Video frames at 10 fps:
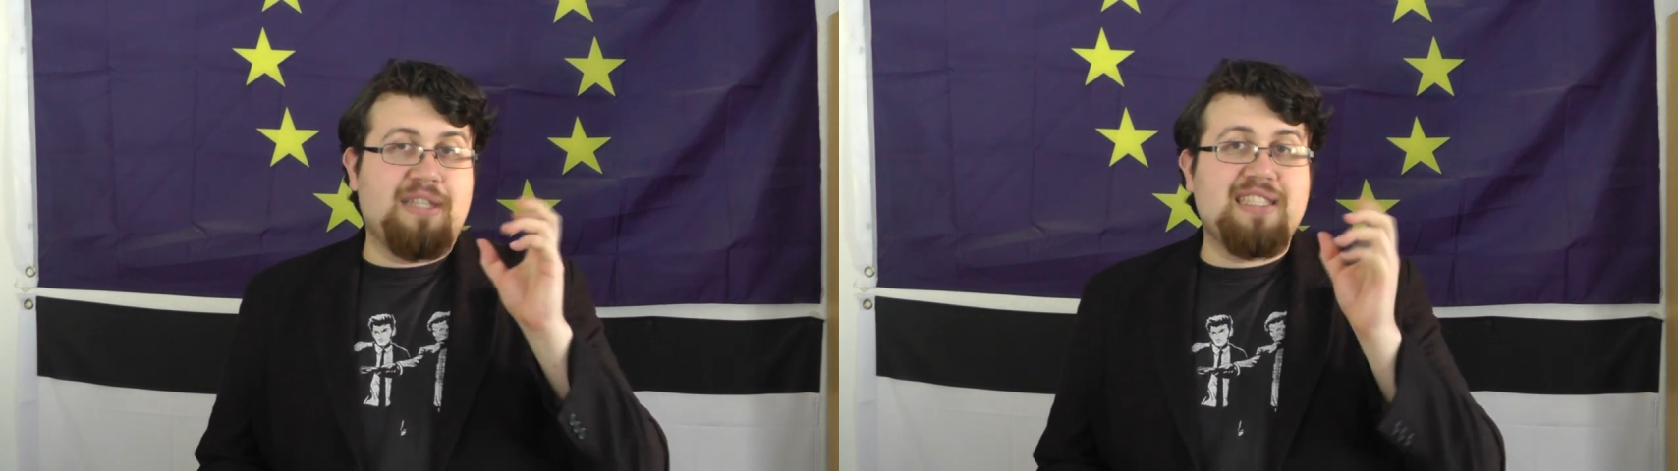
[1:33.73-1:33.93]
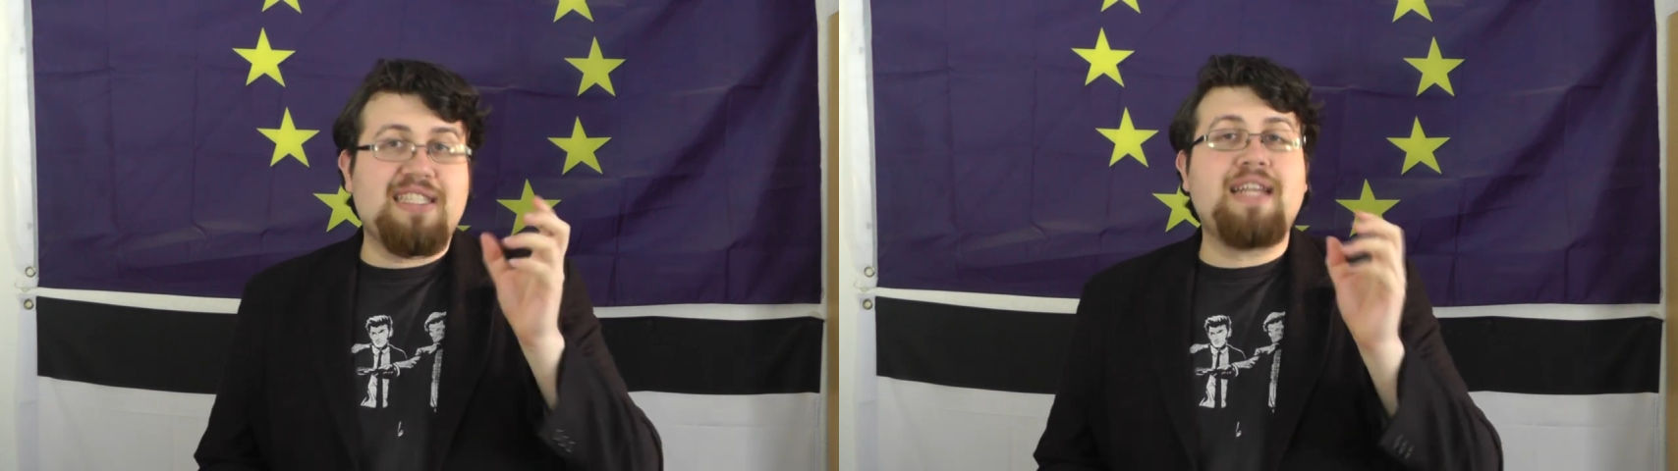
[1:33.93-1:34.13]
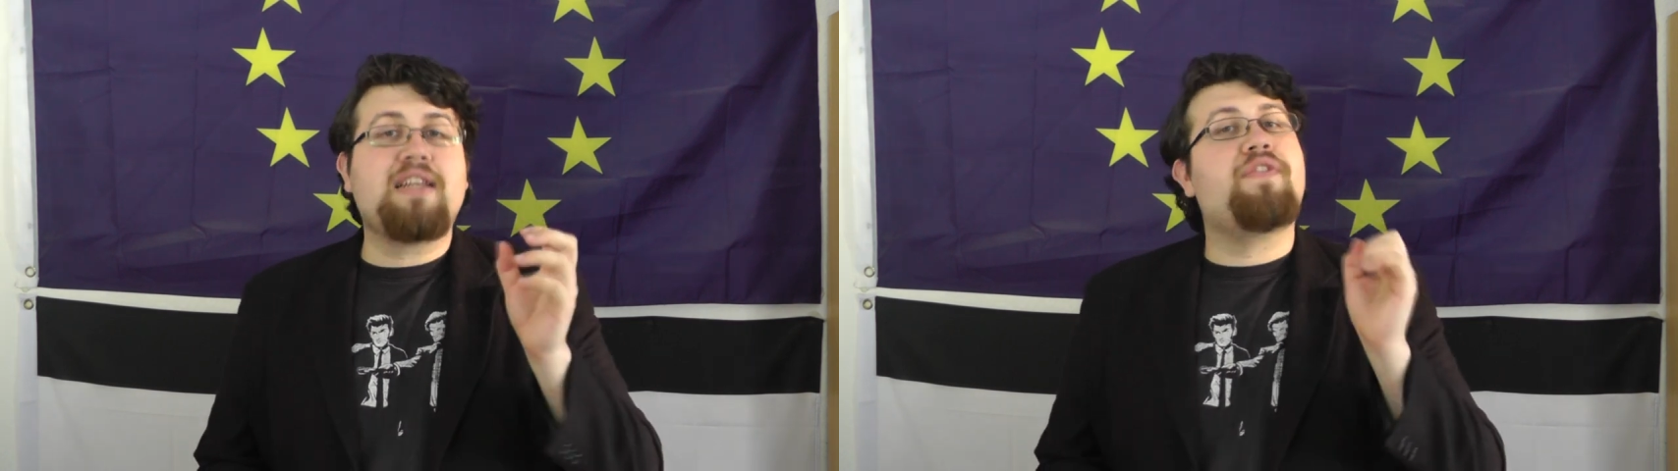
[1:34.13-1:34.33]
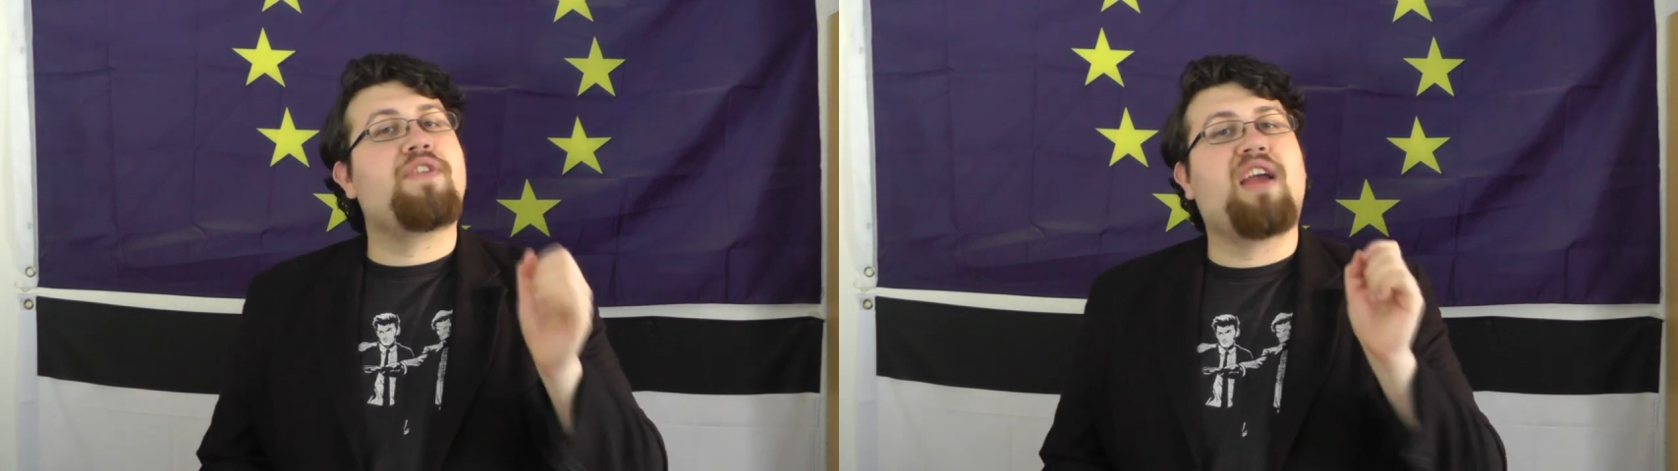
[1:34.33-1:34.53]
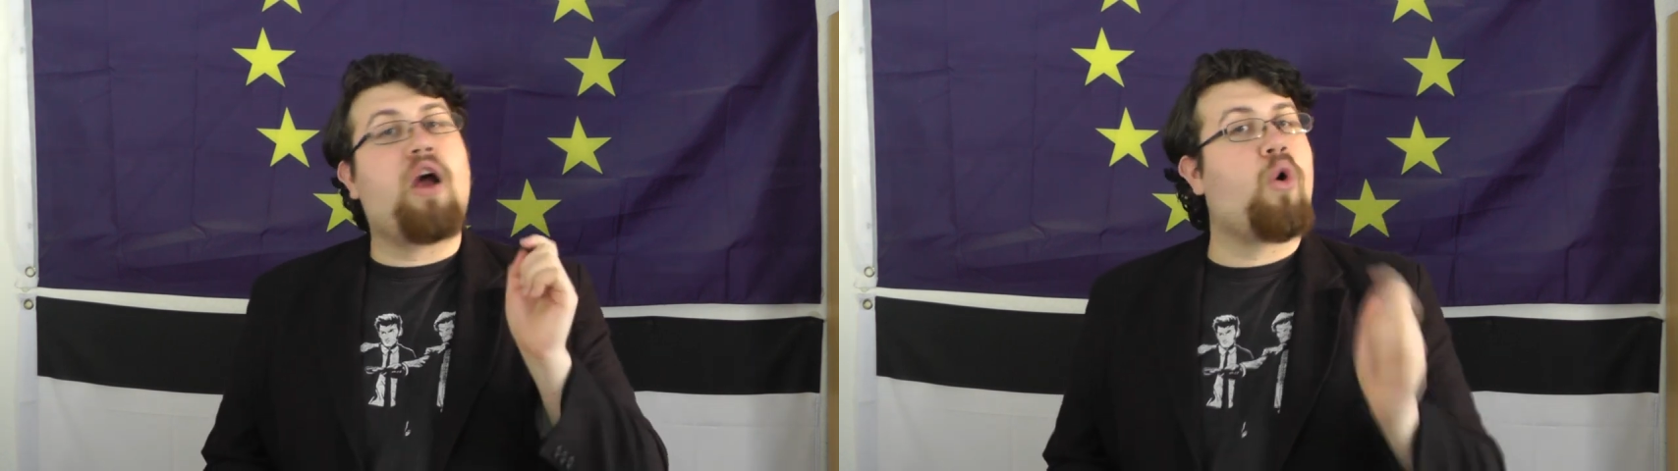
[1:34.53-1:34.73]

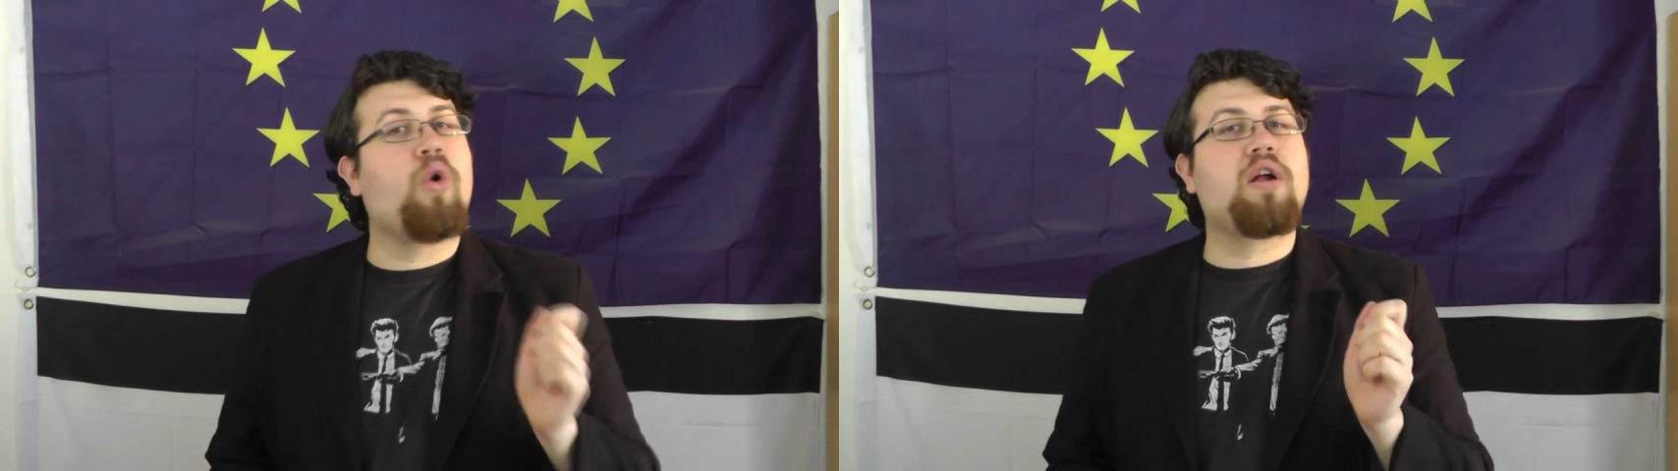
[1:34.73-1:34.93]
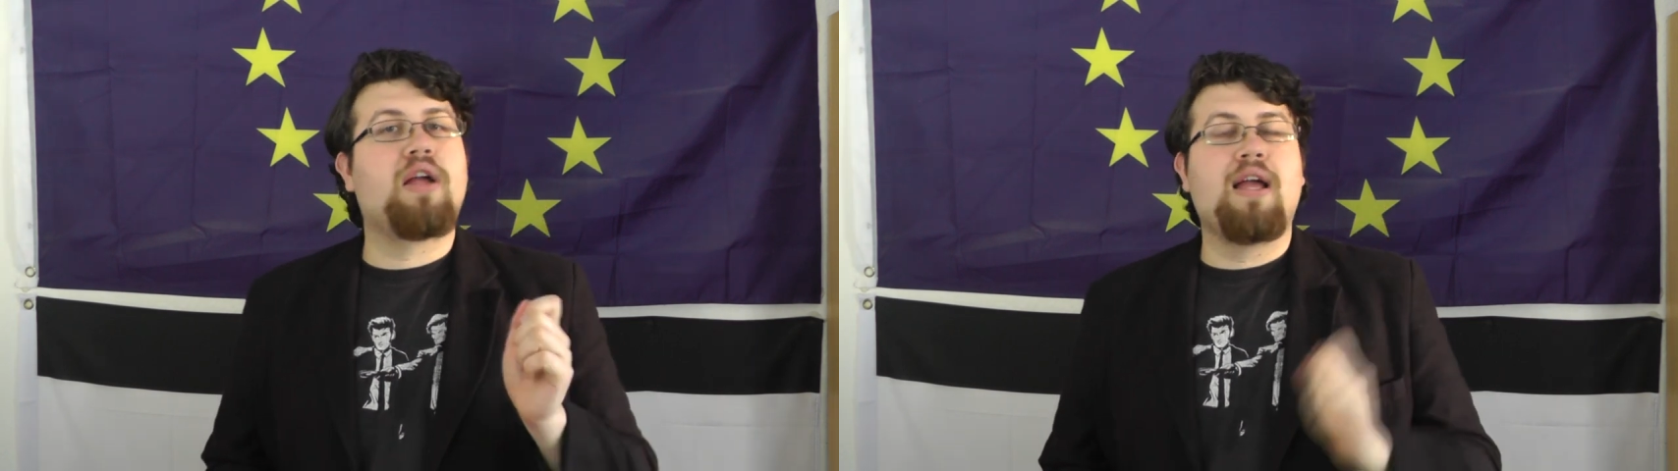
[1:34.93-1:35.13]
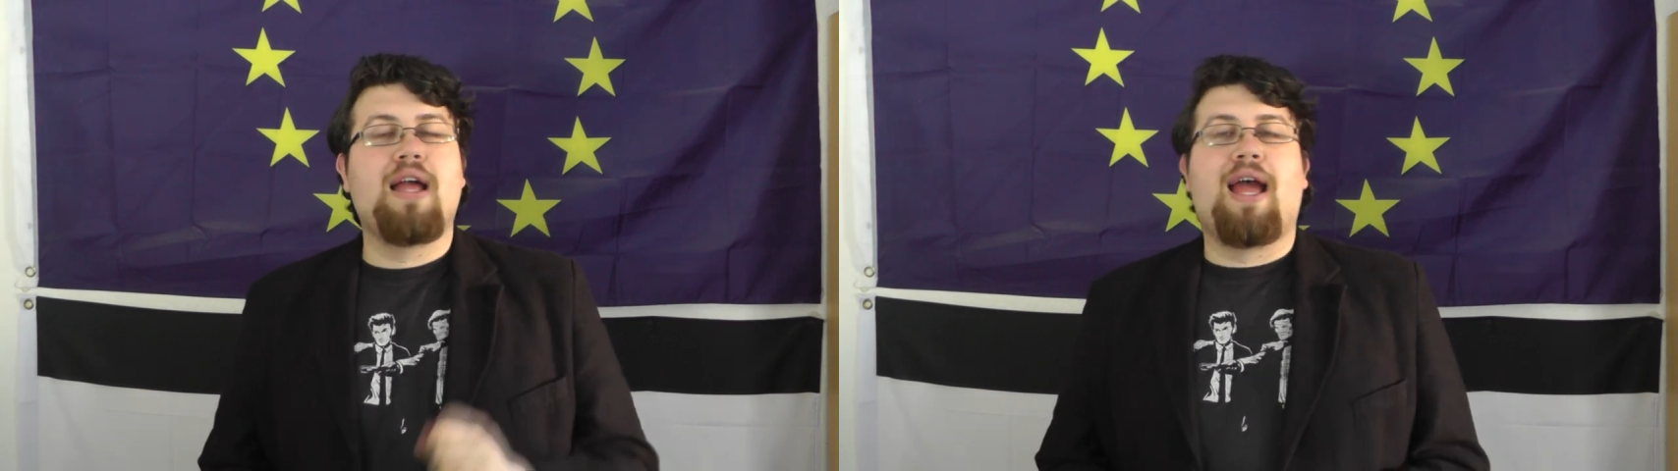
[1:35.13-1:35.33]
distinctively a hook